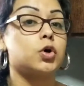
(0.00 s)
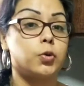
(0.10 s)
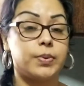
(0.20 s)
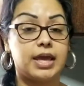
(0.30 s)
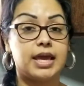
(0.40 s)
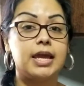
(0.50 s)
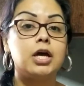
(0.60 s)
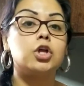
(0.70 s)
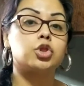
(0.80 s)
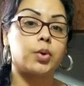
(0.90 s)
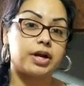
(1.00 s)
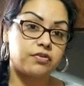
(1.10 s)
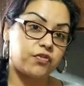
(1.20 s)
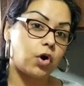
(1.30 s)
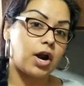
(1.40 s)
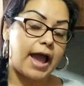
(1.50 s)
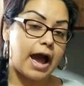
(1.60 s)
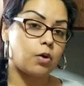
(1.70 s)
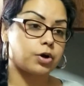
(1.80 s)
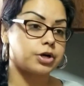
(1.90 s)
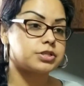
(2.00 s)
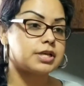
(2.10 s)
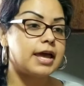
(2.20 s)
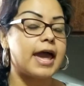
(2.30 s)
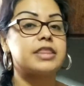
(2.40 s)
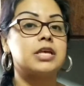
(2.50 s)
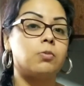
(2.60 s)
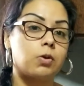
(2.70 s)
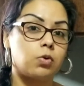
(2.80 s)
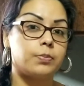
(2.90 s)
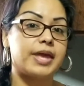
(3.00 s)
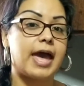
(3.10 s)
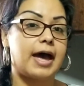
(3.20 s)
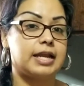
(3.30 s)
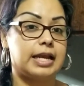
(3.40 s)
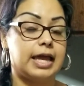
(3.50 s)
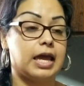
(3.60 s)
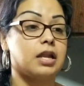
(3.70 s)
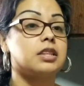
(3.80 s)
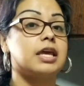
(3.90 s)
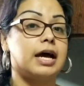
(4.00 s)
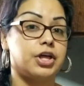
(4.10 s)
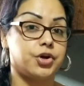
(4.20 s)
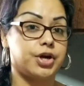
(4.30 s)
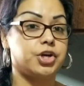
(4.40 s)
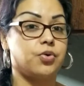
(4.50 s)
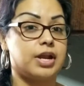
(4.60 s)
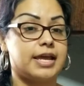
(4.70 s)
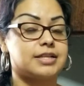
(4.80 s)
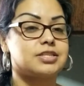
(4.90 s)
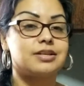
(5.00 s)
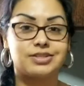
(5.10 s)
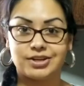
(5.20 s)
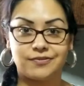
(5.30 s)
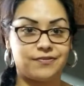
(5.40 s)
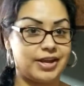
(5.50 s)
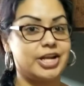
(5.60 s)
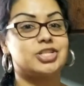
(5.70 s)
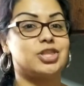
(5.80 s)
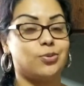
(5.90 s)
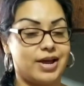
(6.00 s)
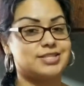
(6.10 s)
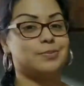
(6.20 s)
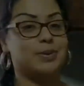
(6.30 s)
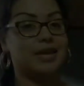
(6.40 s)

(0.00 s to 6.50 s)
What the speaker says: it'll be 3 to 4 hours. and then we will be adding in the other ingredients to finish the recipe.